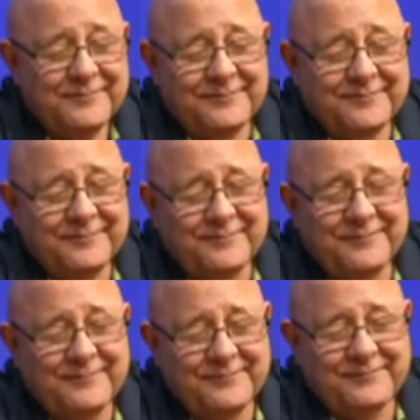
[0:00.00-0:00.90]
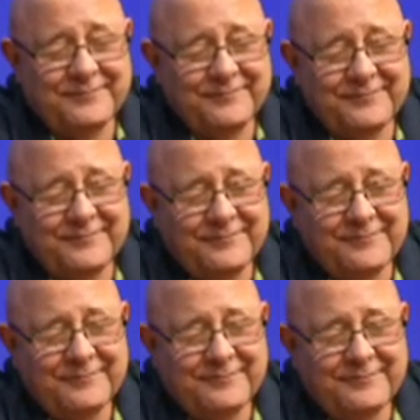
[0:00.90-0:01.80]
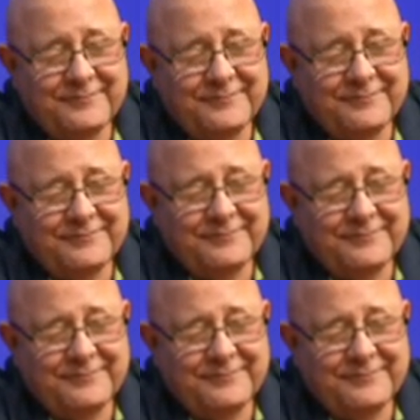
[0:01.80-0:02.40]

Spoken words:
No words are spoken by the person on screen.